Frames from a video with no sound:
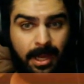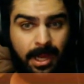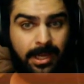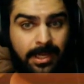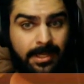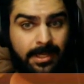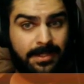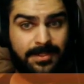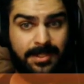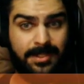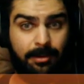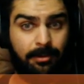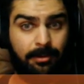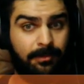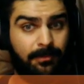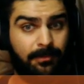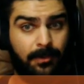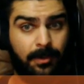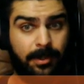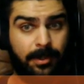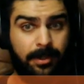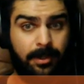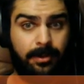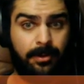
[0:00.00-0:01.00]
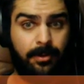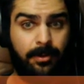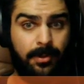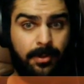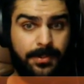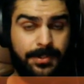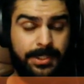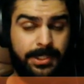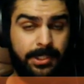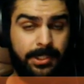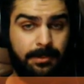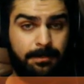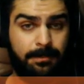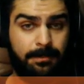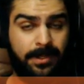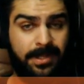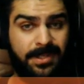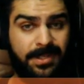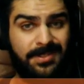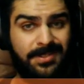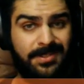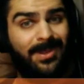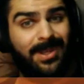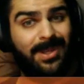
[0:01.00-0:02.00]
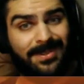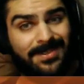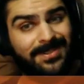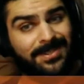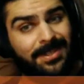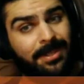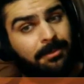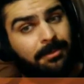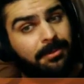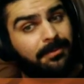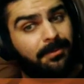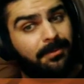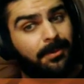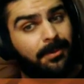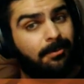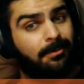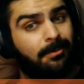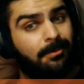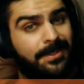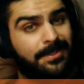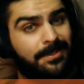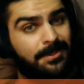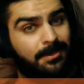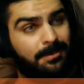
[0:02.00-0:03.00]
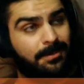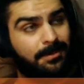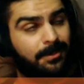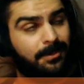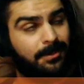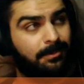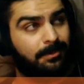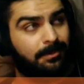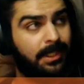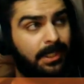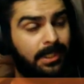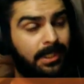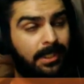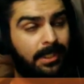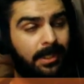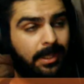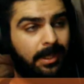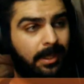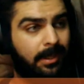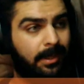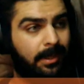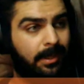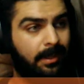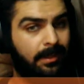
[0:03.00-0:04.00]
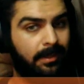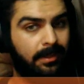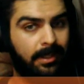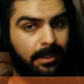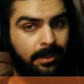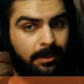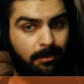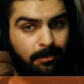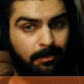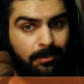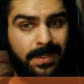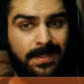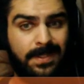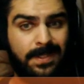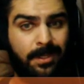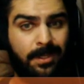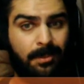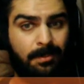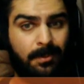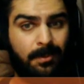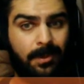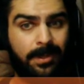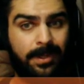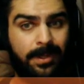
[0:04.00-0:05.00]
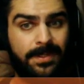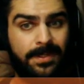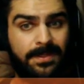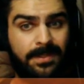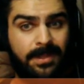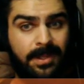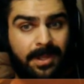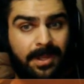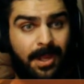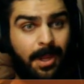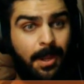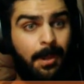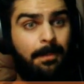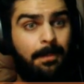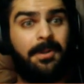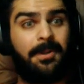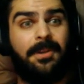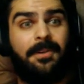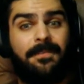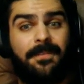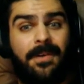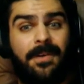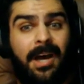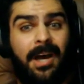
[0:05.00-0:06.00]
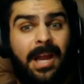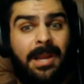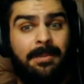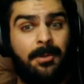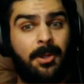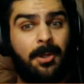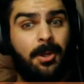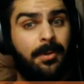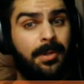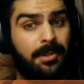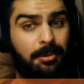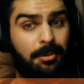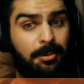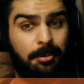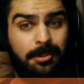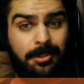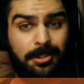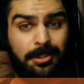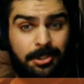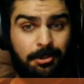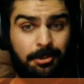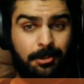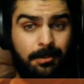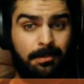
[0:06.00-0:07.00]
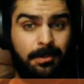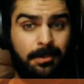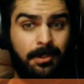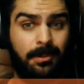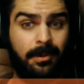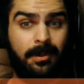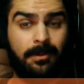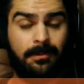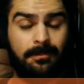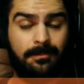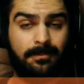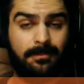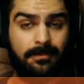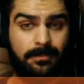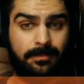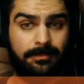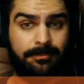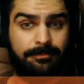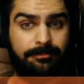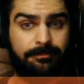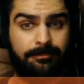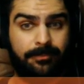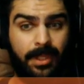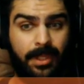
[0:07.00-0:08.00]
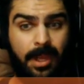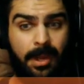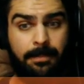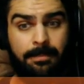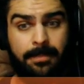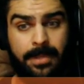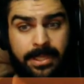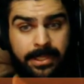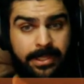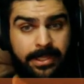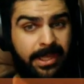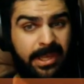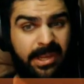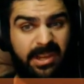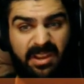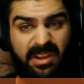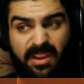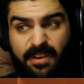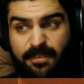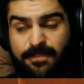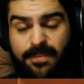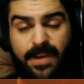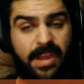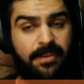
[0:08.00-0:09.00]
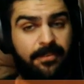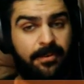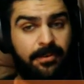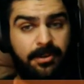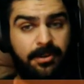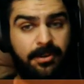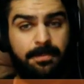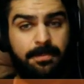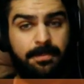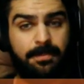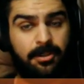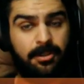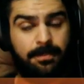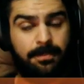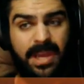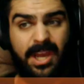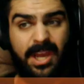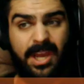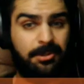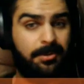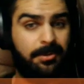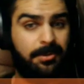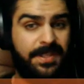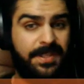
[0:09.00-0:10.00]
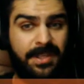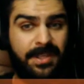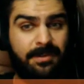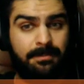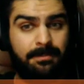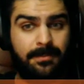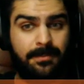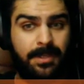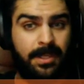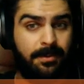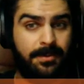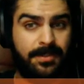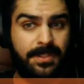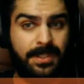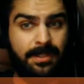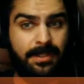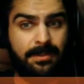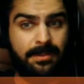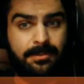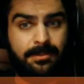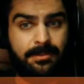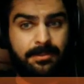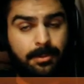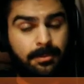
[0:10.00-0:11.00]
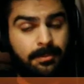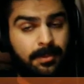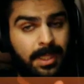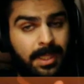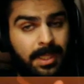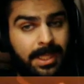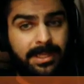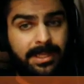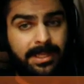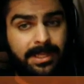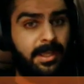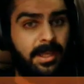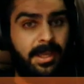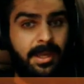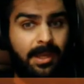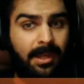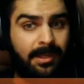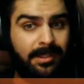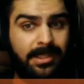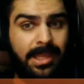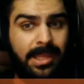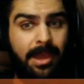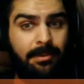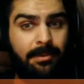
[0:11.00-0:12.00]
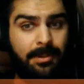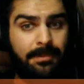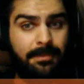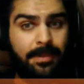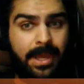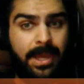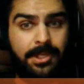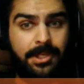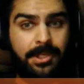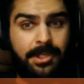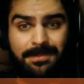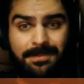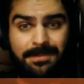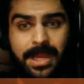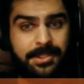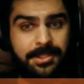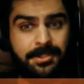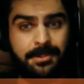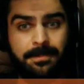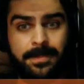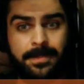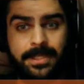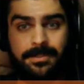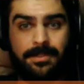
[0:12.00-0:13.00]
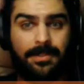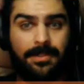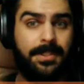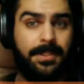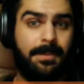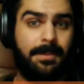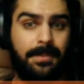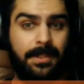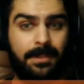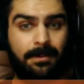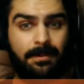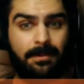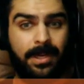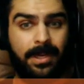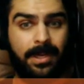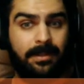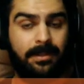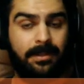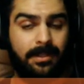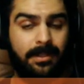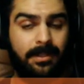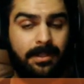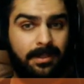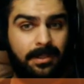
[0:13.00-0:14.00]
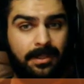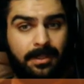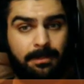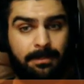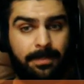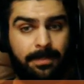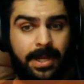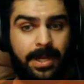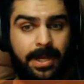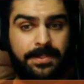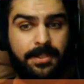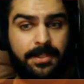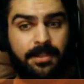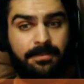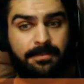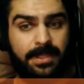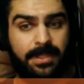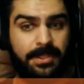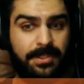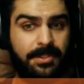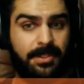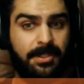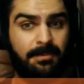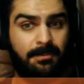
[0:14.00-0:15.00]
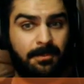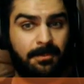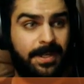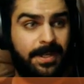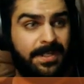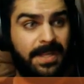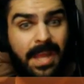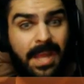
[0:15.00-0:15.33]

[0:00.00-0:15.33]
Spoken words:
I can sell it for a good wholesale price. They could sell it for a reasonable, retail price. But if I'm going through a distributor, I'm making a 500 bottle batch, or I send dude like a gallon batch master mix or something, right? Buys it off me at a certain price.